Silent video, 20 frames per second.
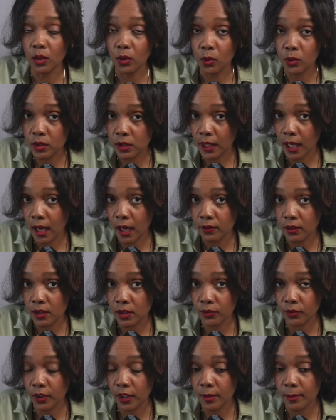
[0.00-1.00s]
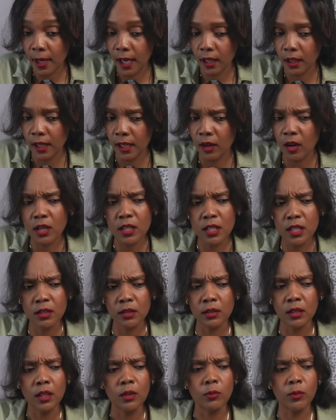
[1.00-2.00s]
goes live, this Freddie Mac, and
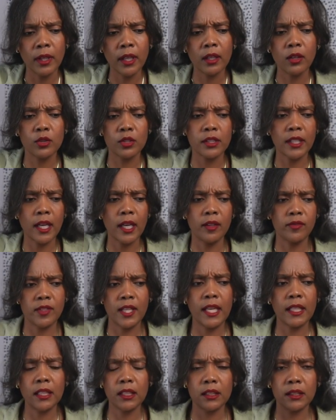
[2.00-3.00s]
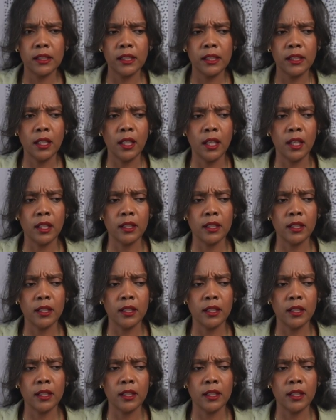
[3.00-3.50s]
also when it goes live, technically